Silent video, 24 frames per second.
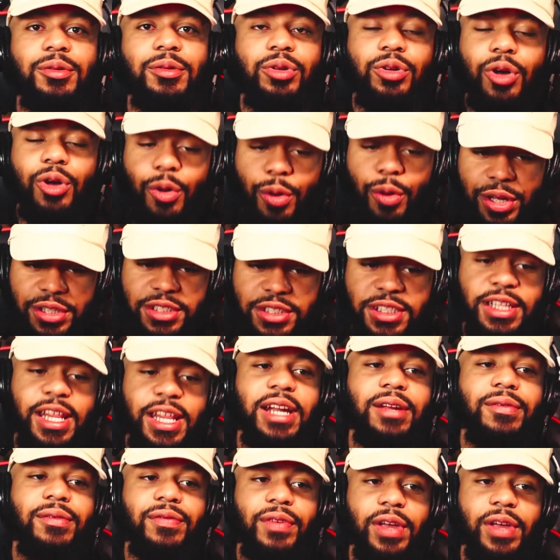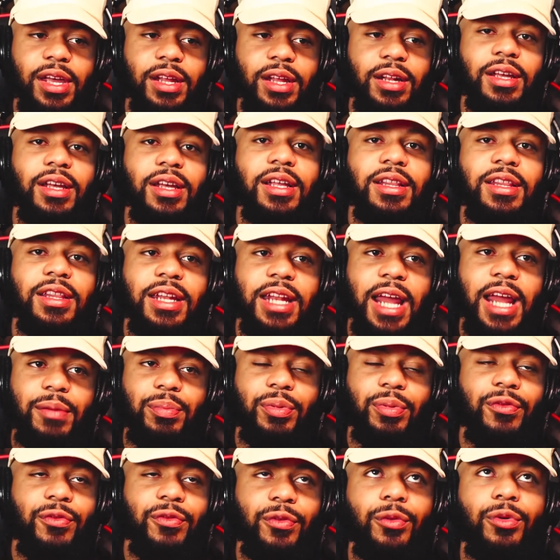going to that event the night
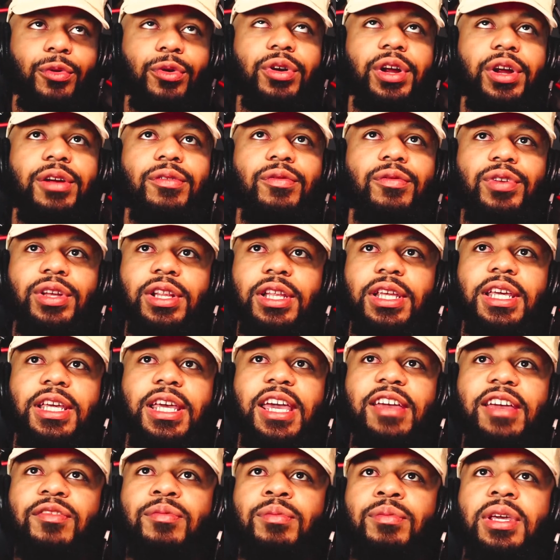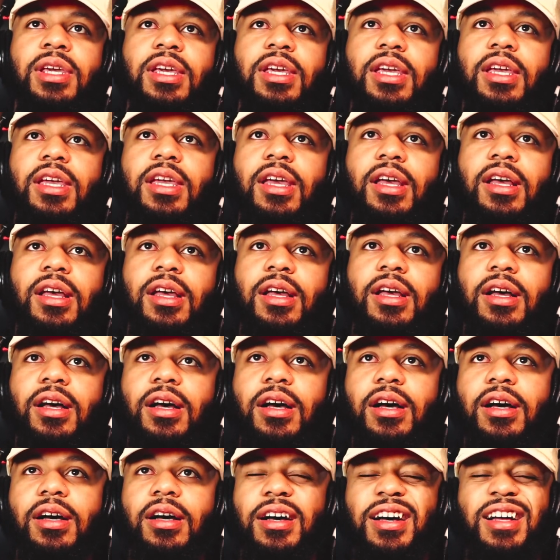before, it really gave me
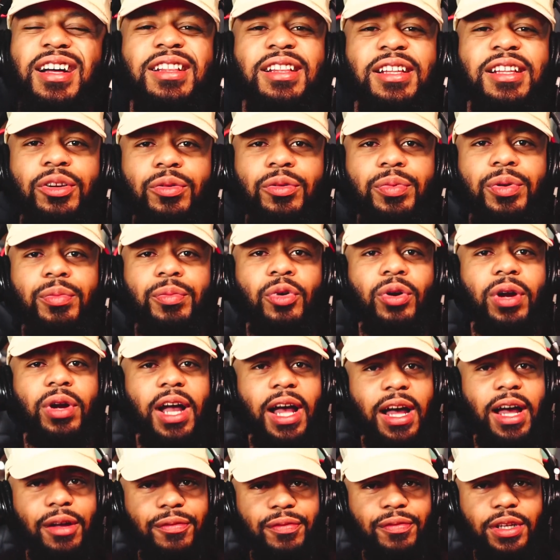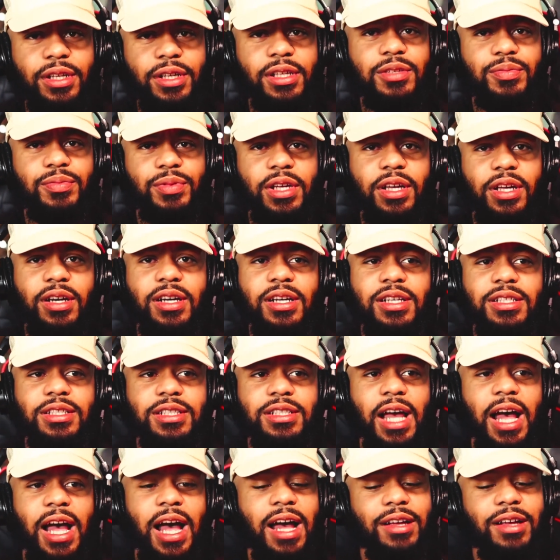a little bit more confidence because
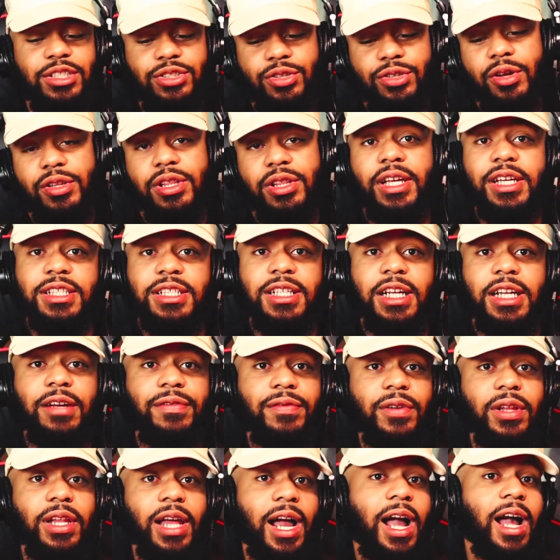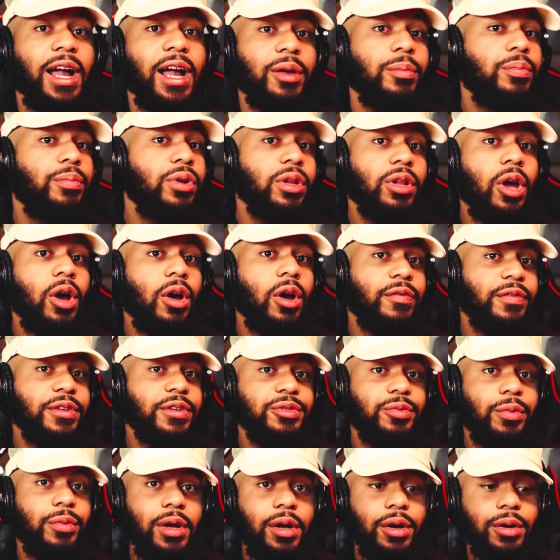I saw things that I felt like I can pull off
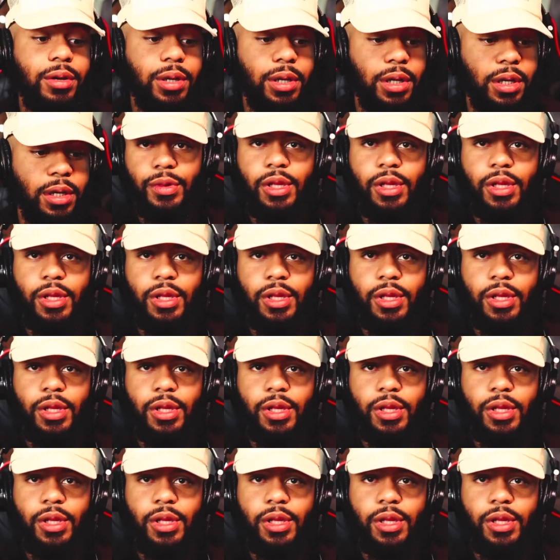as well.